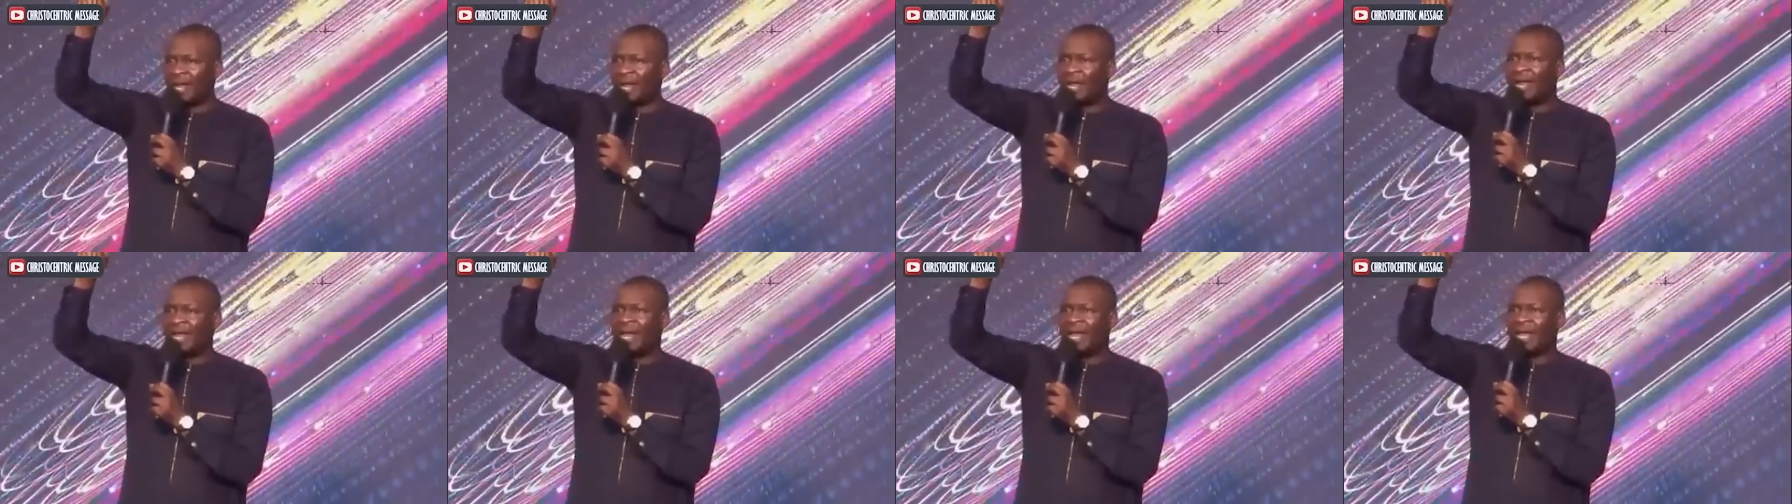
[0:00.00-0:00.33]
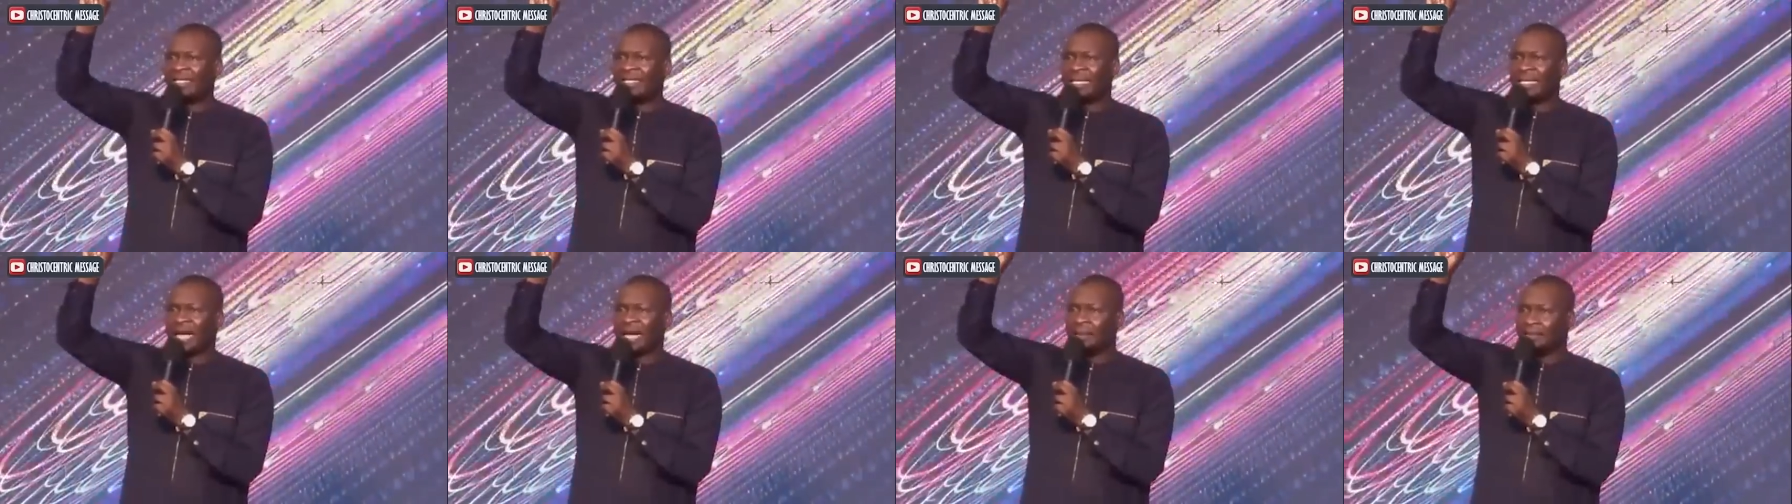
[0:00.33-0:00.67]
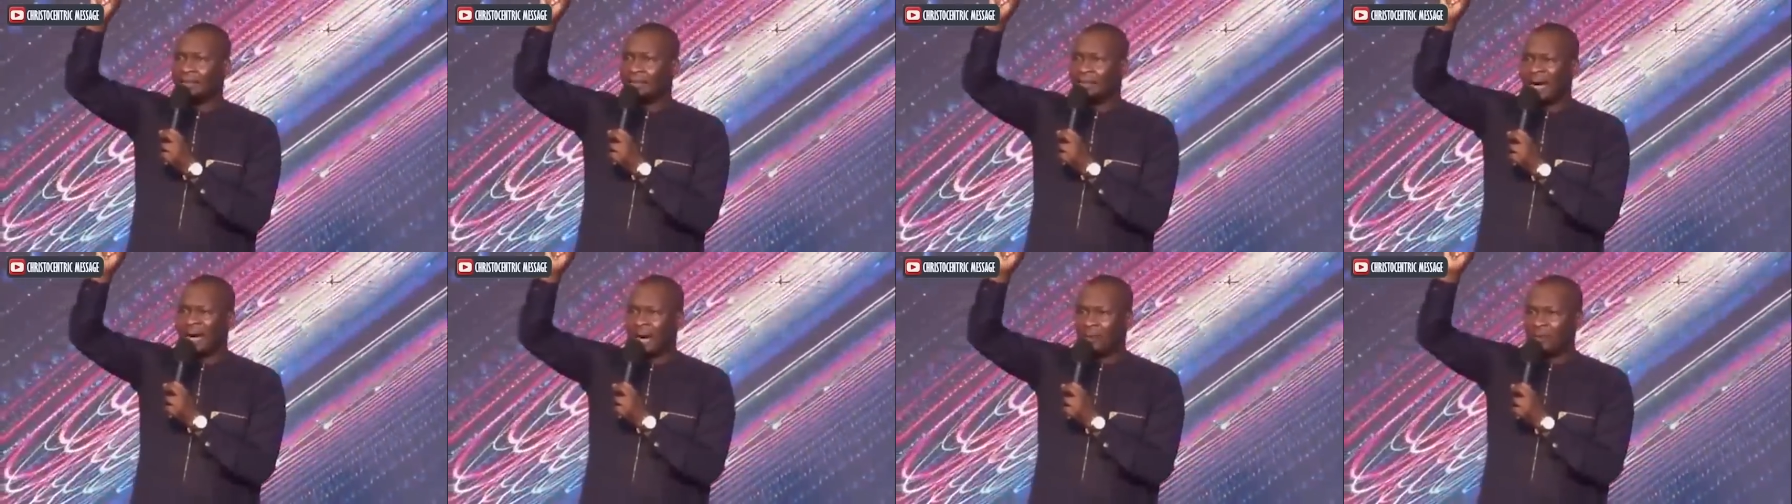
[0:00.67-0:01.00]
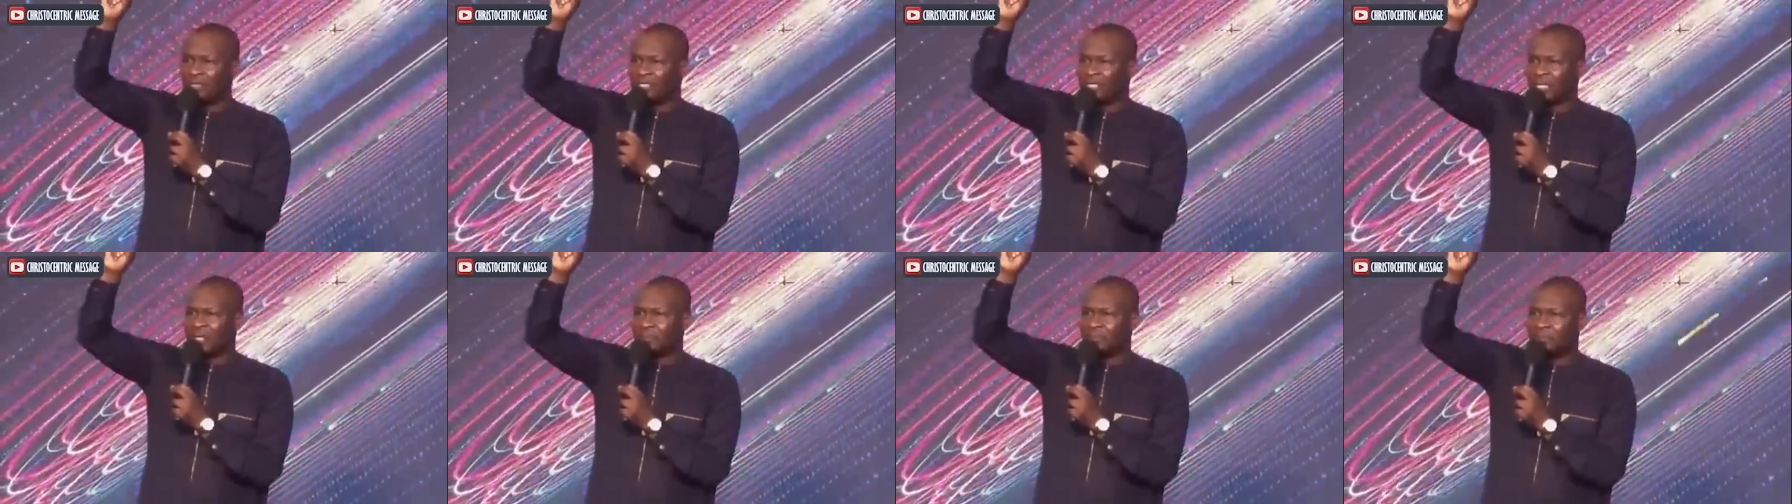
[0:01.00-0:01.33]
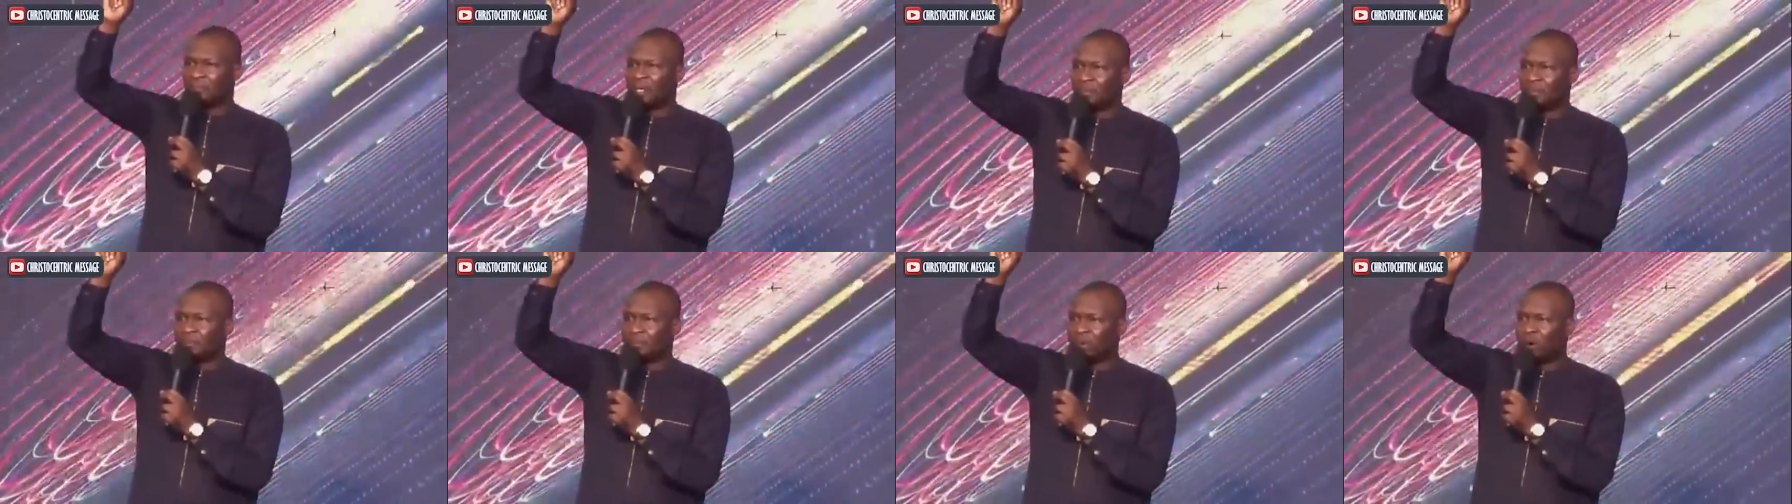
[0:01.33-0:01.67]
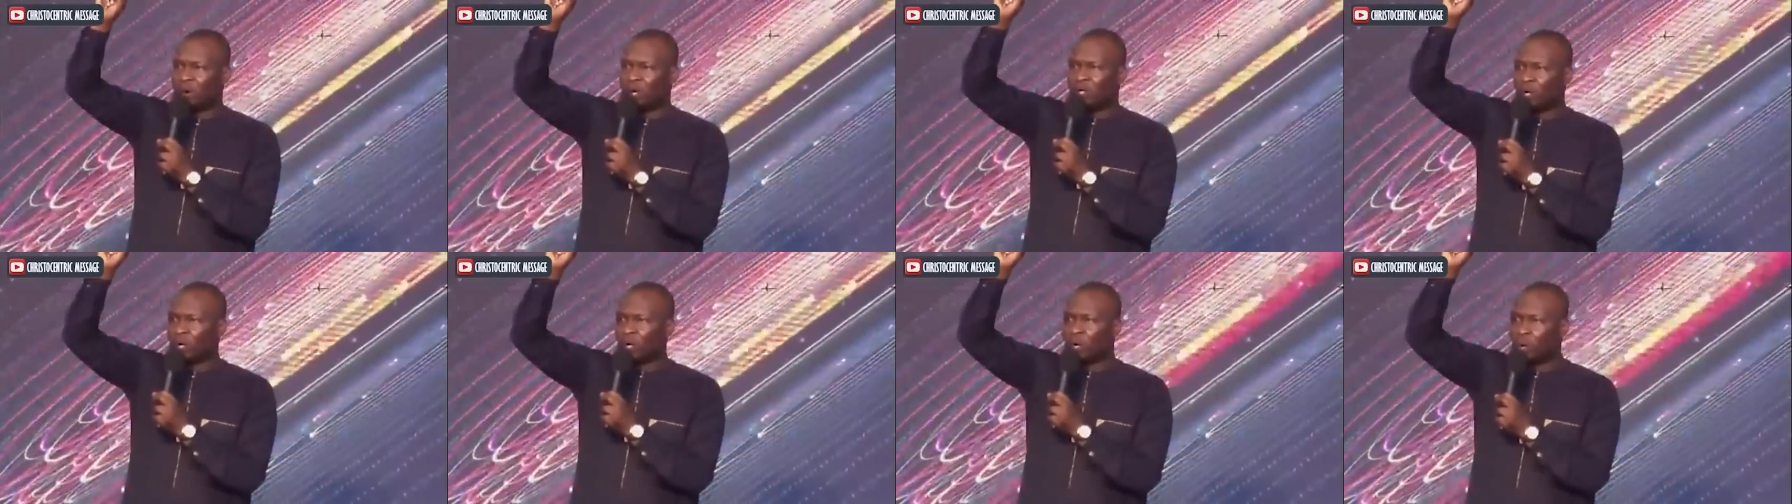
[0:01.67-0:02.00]
let that mountain be
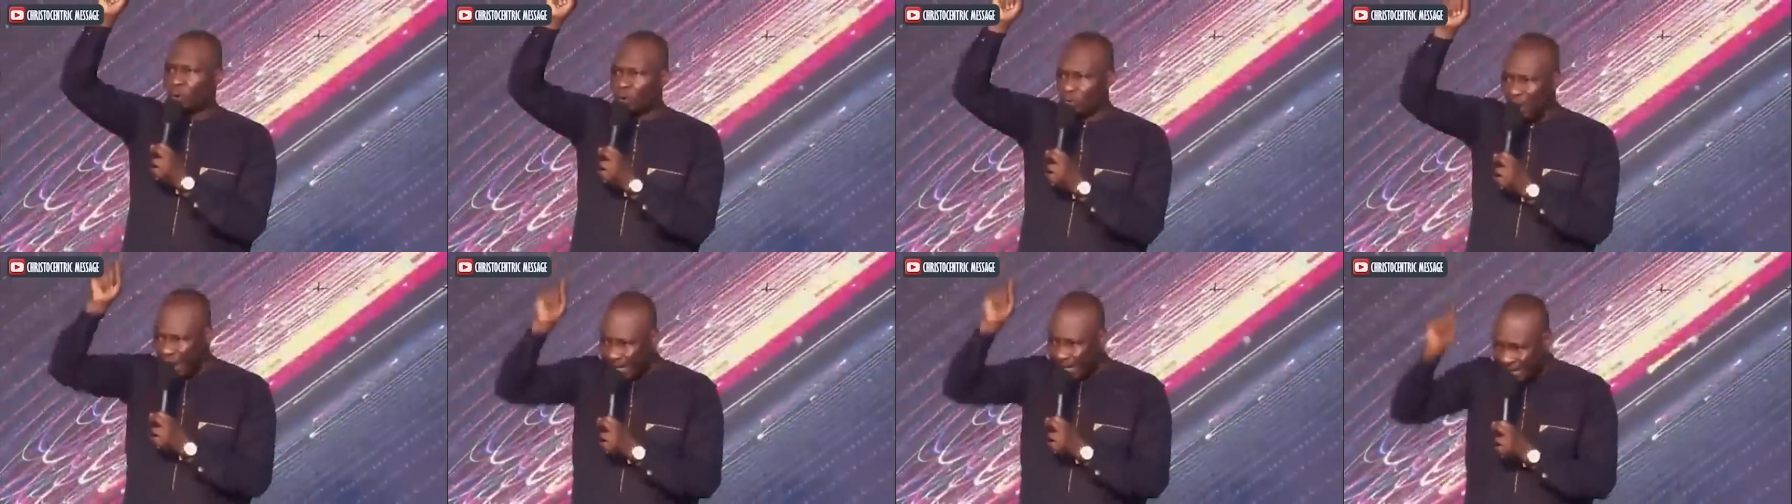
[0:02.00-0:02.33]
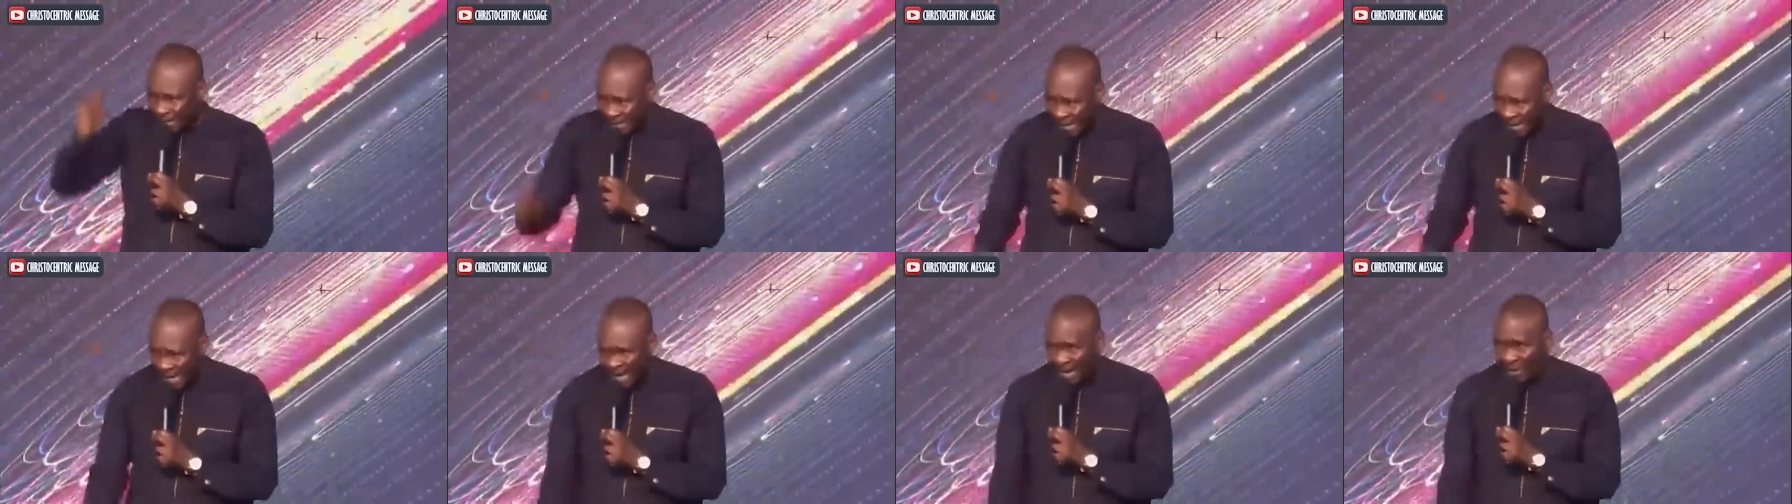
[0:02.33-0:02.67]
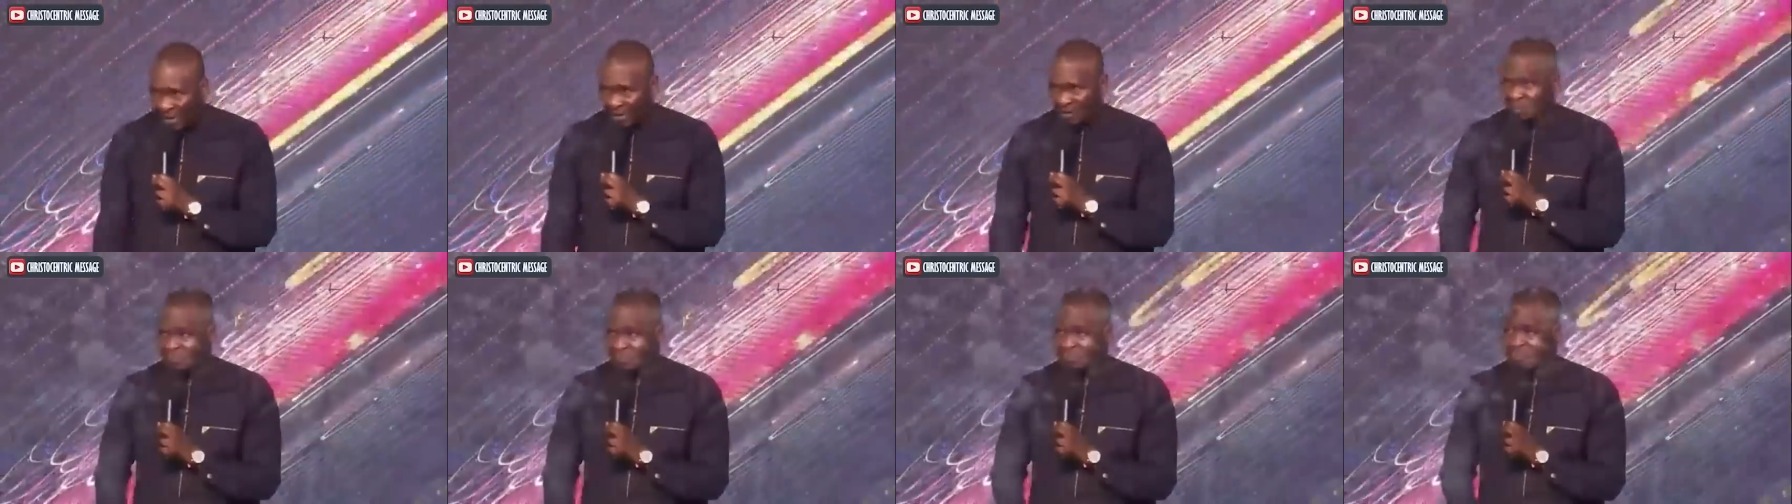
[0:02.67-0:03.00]
brought low right now.